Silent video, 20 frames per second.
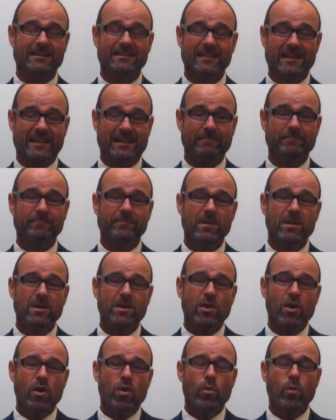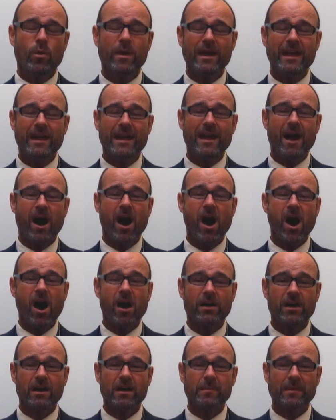team, we
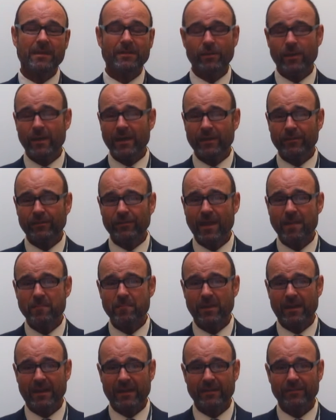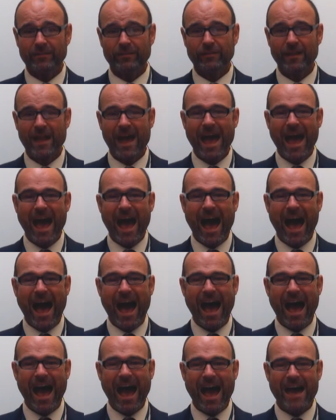are going to be doing assemblies,
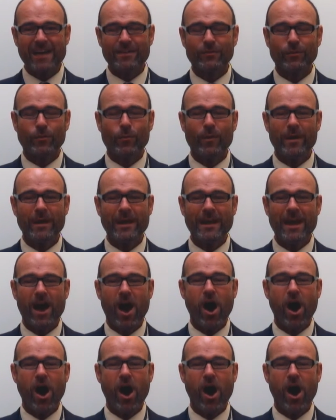and we